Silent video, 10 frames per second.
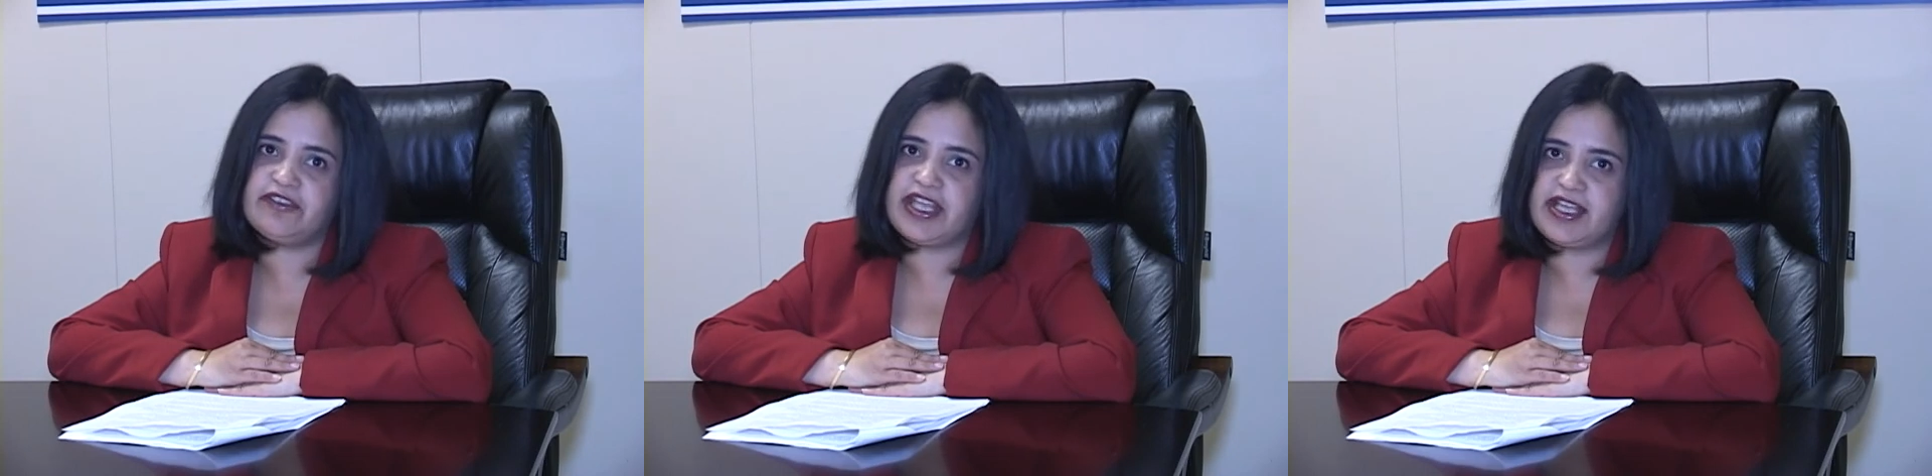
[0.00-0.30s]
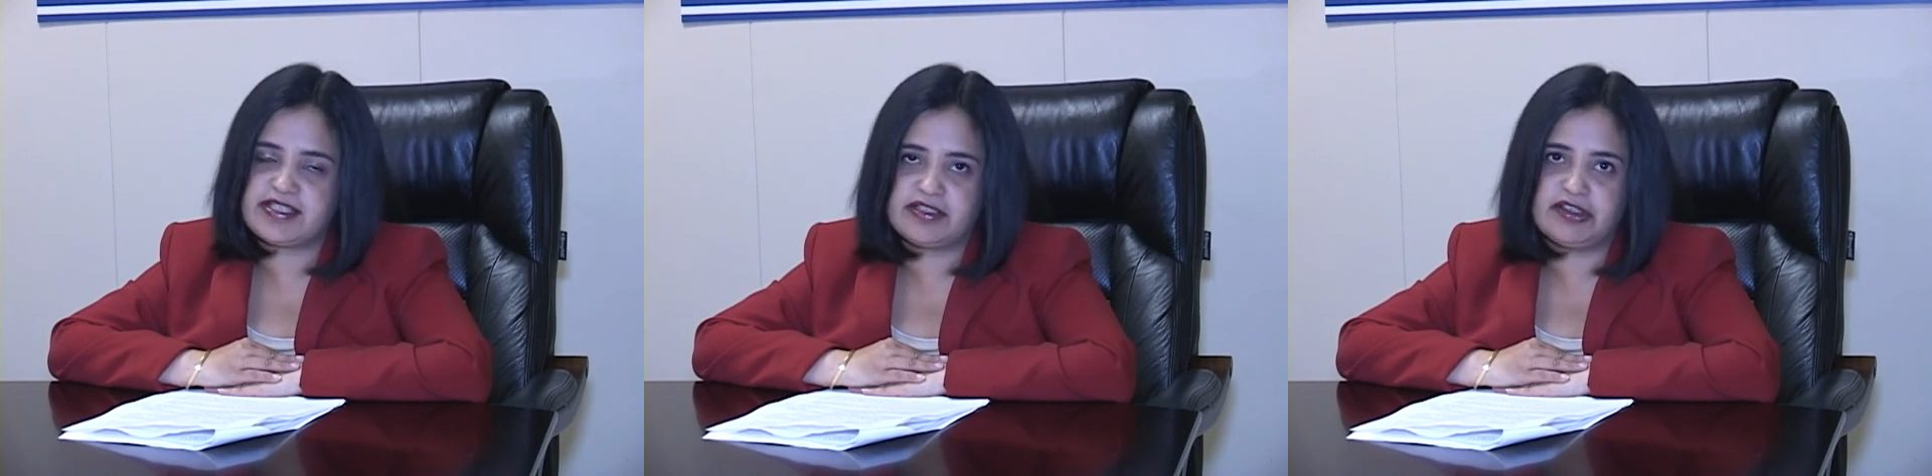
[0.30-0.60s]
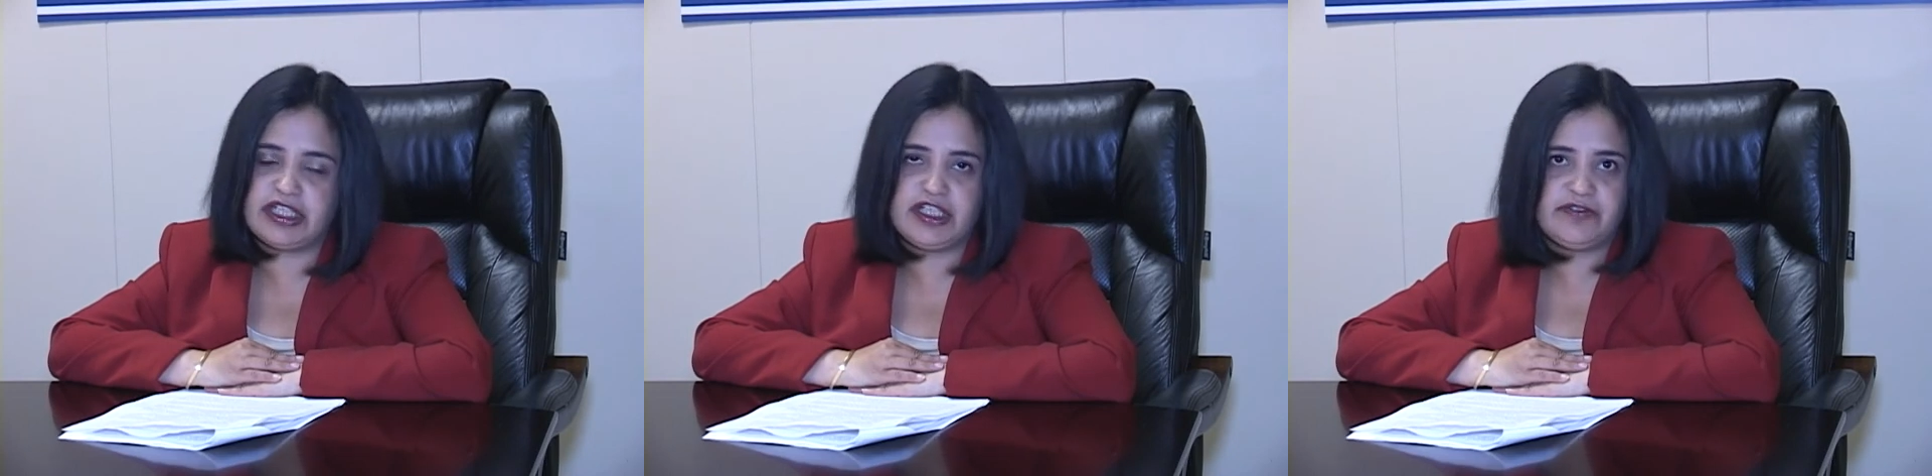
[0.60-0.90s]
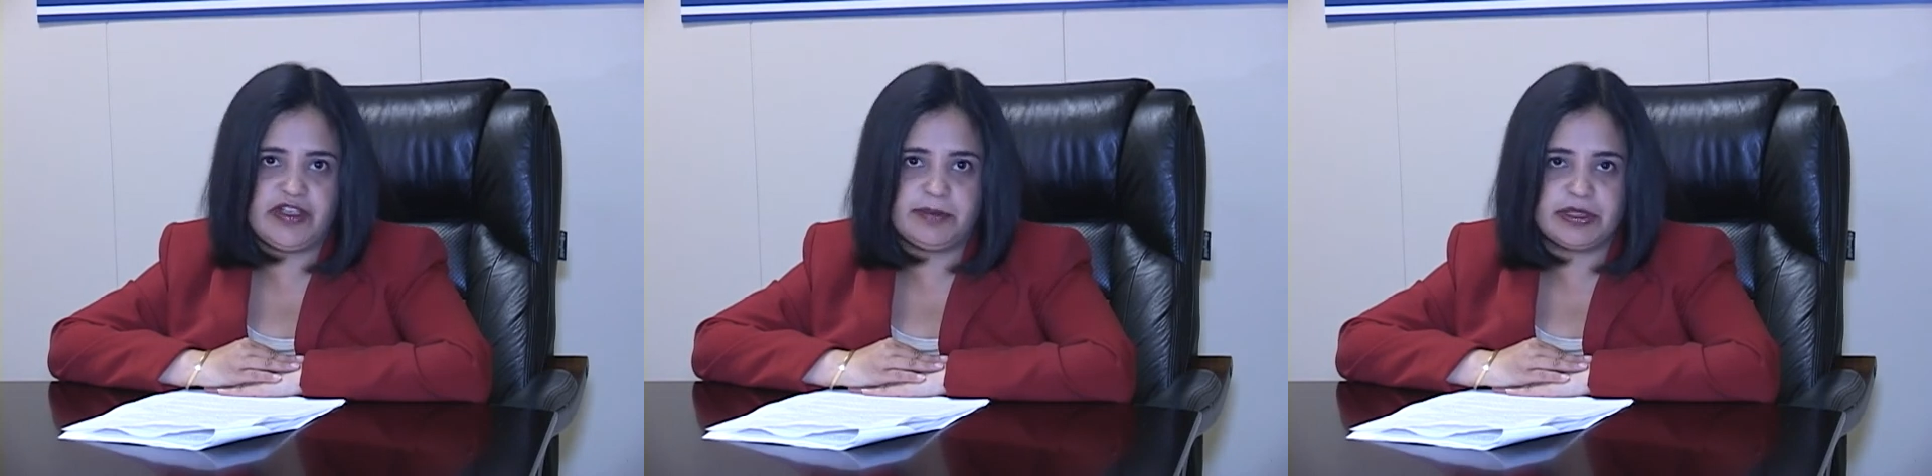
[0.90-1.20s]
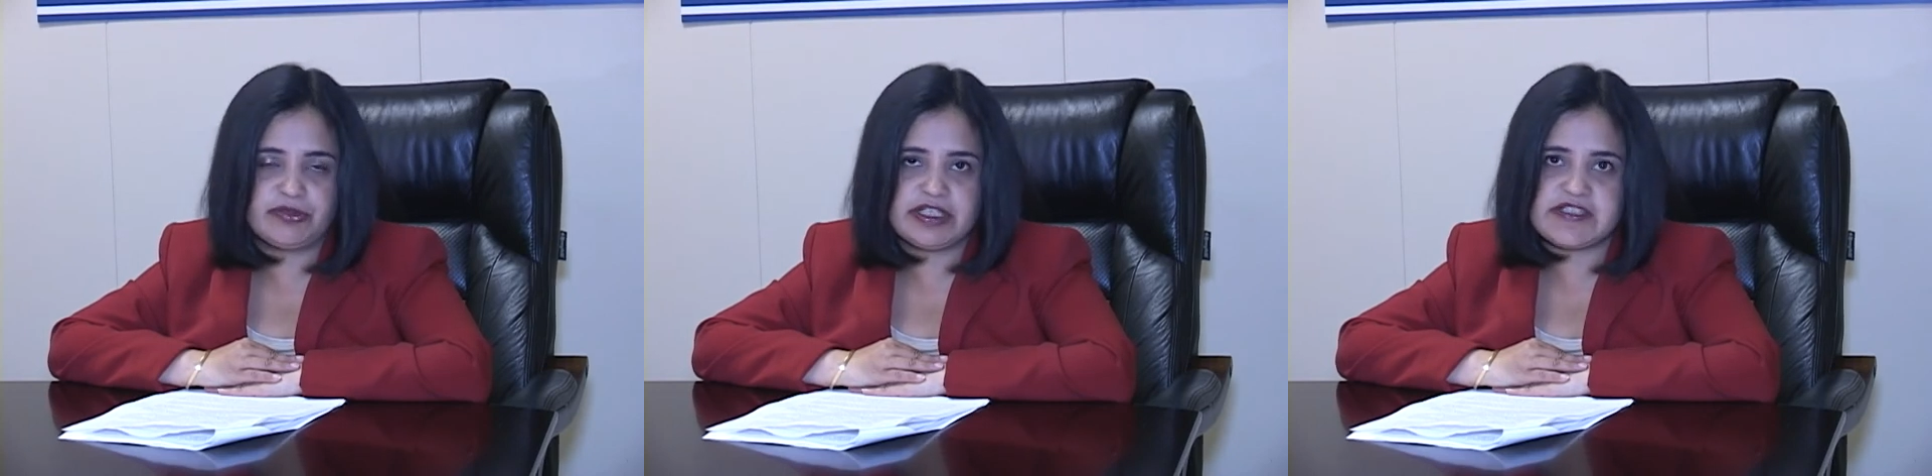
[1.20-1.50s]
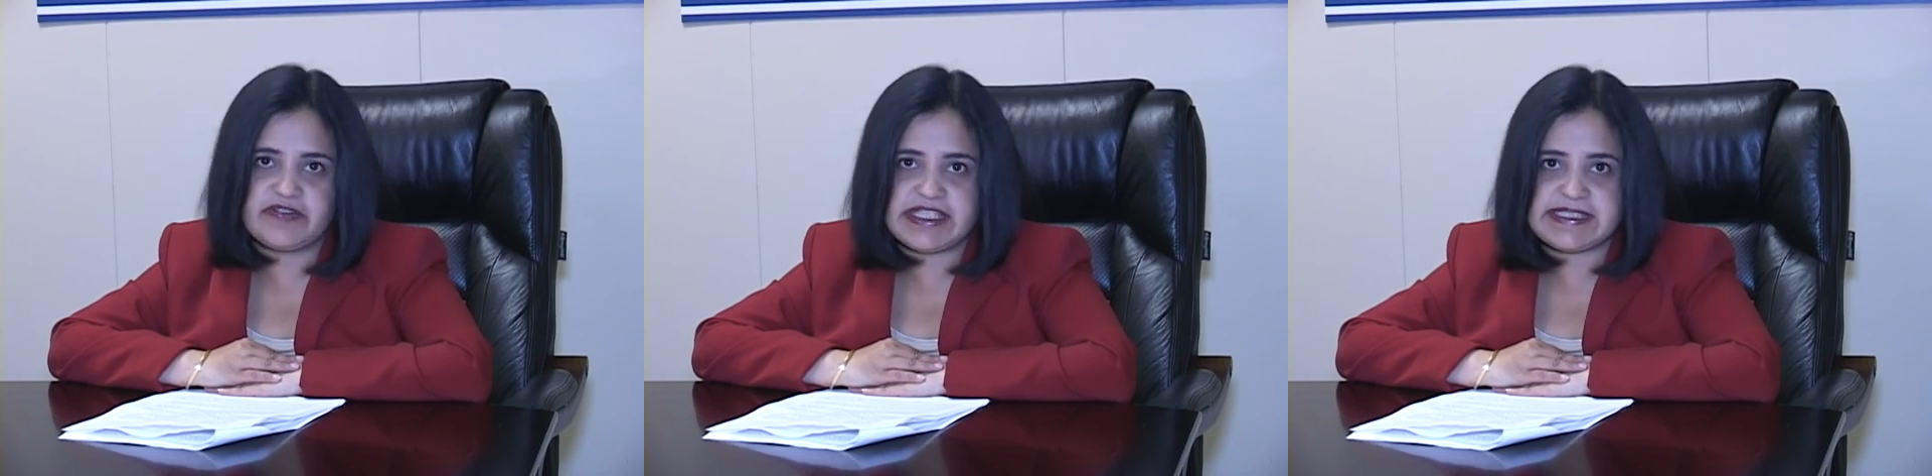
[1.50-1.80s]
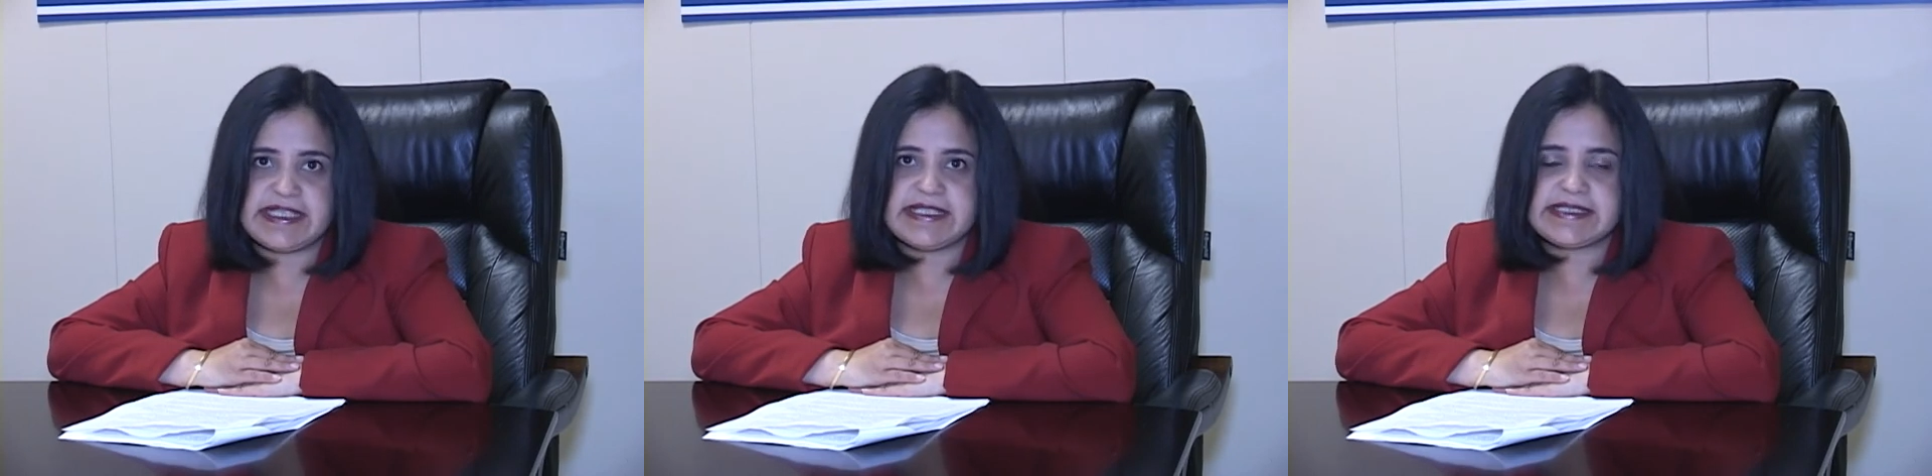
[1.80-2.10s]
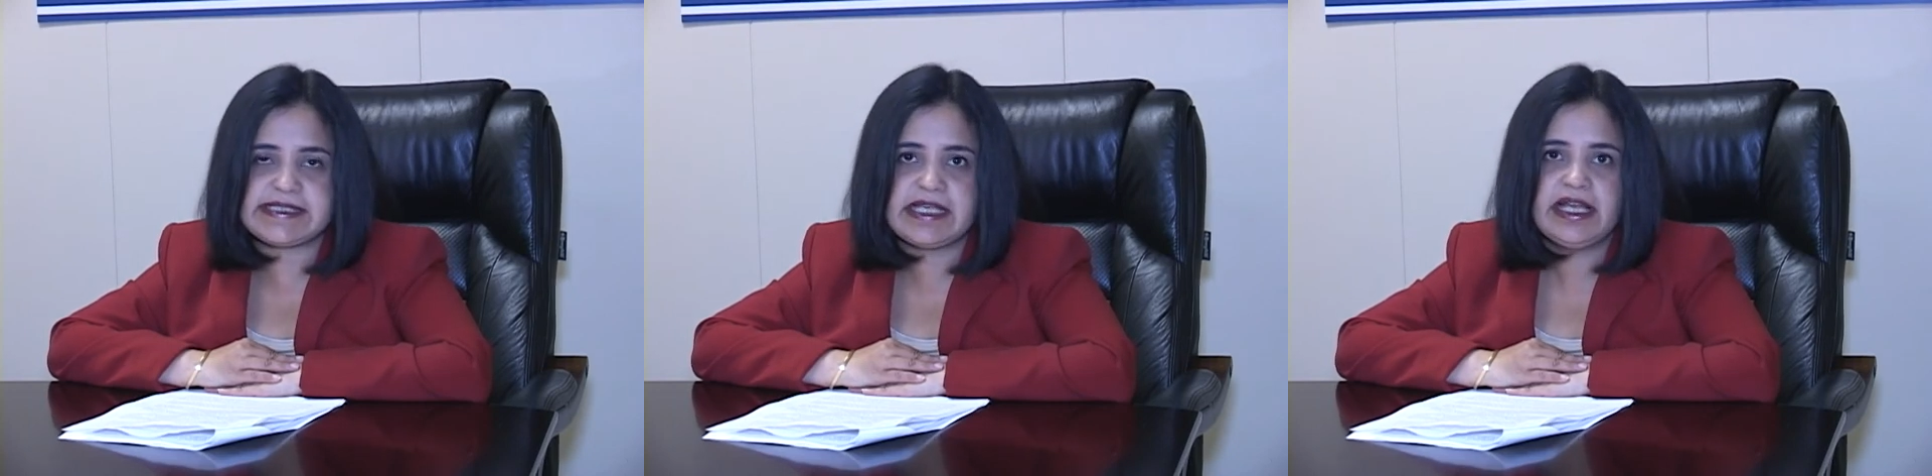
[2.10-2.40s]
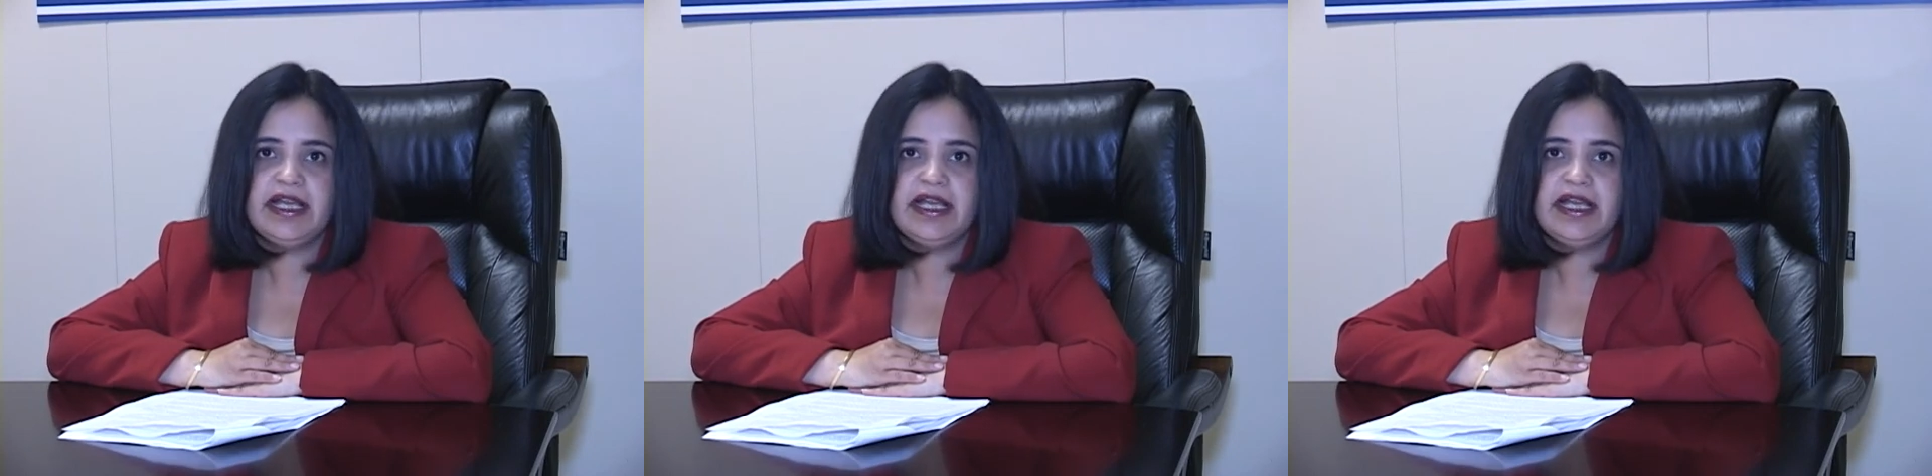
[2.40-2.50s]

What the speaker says: category of immigrant visas.